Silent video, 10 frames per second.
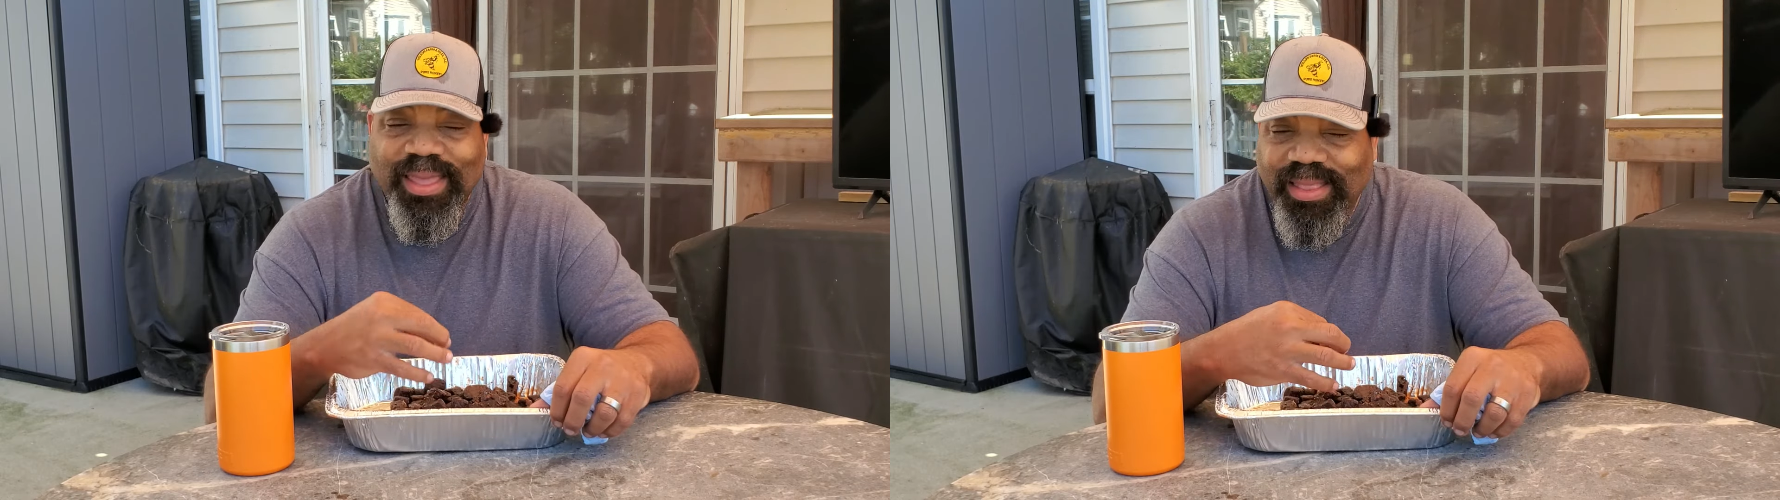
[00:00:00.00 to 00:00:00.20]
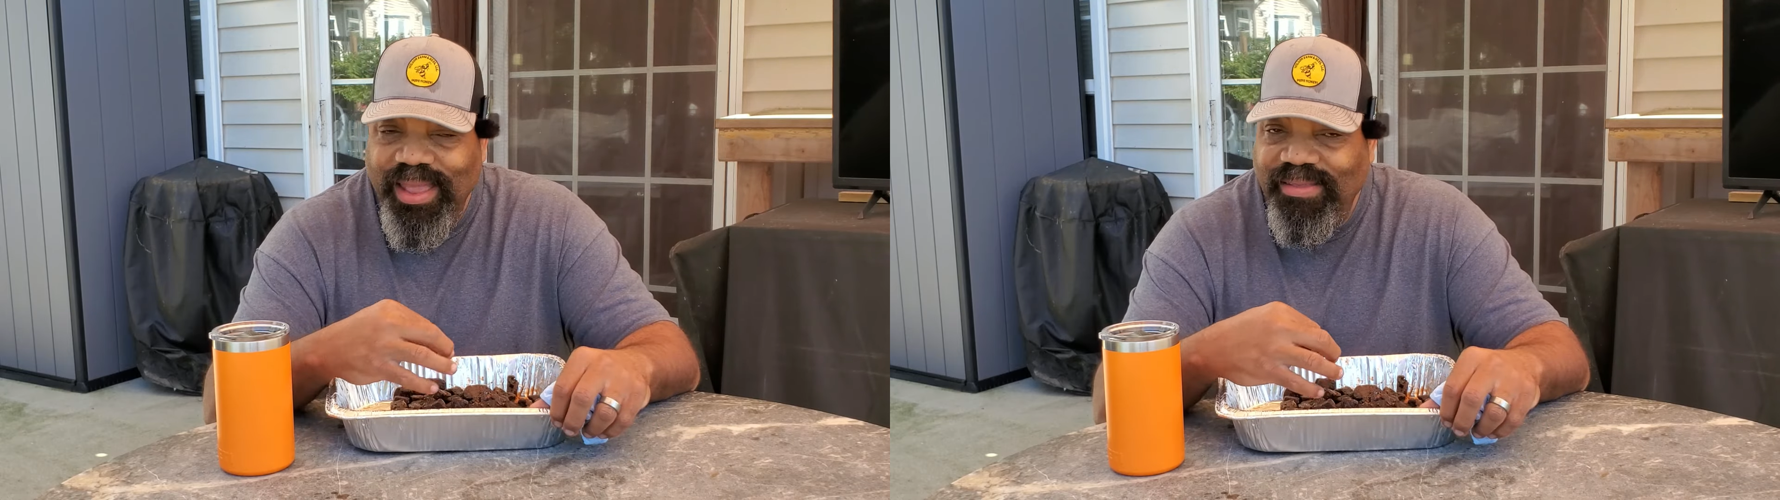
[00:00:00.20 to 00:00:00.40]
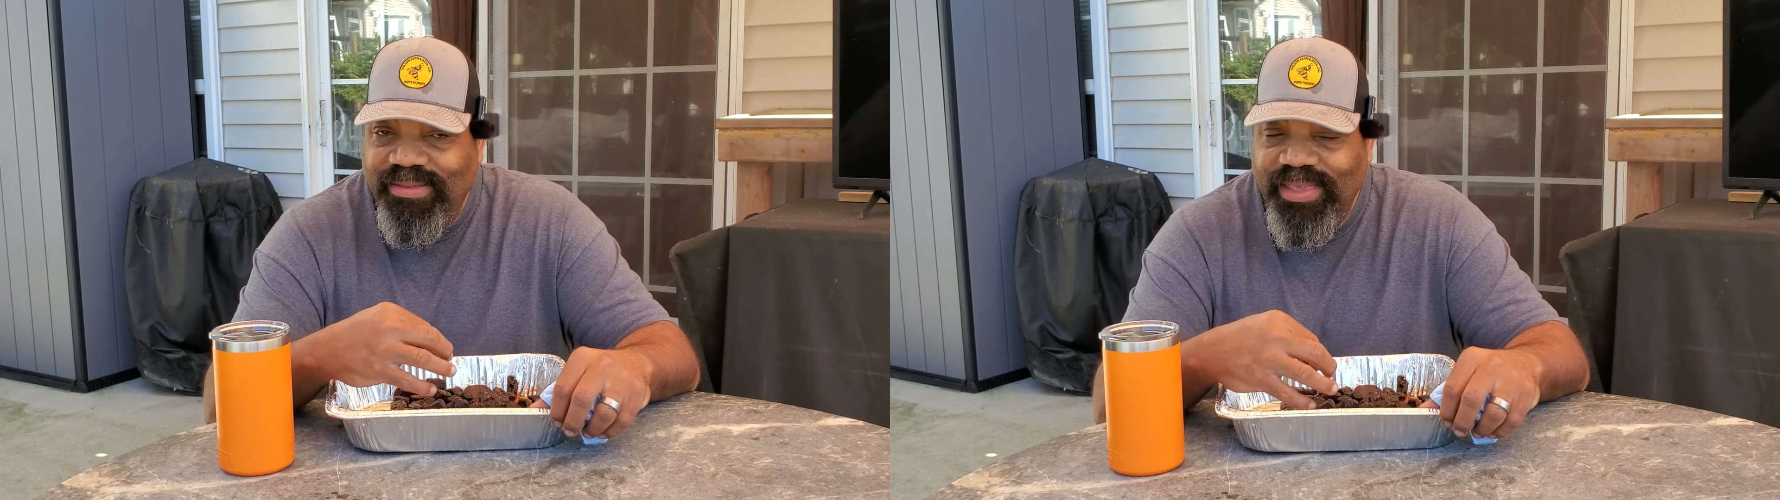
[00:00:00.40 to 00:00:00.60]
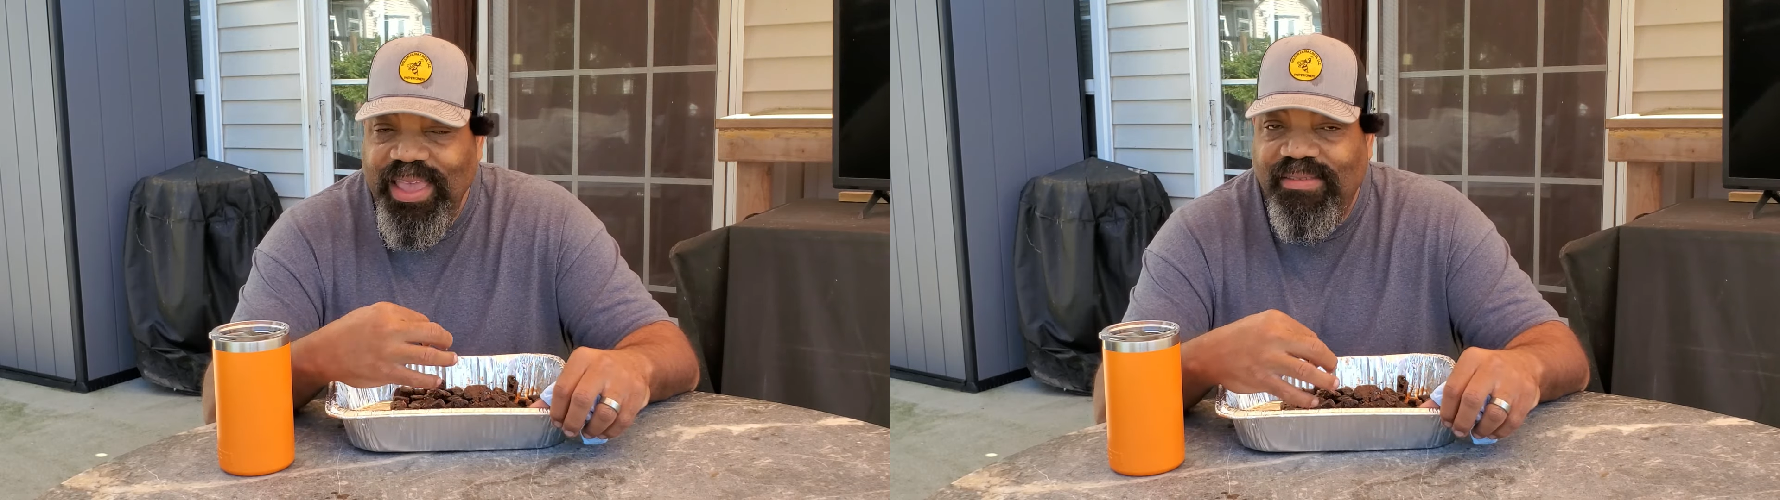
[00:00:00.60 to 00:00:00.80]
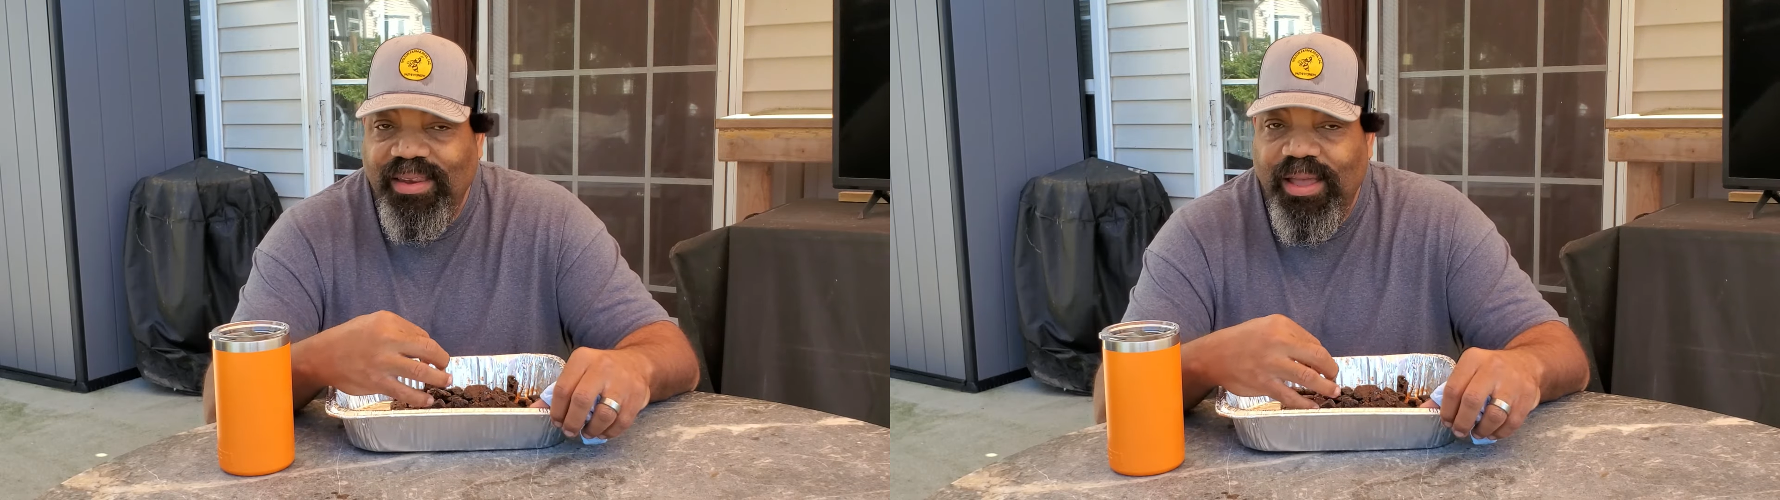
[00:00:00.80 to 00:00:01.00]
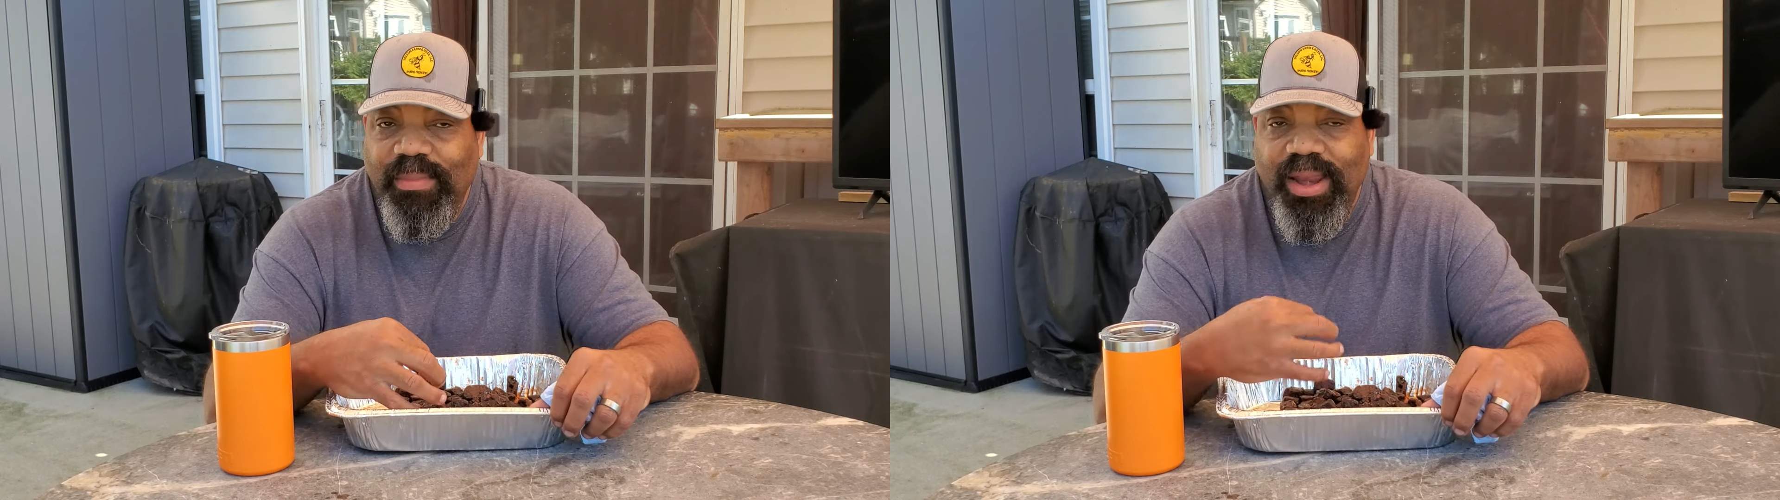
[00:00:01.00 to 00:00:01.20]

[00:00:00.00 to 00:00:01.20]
then season them,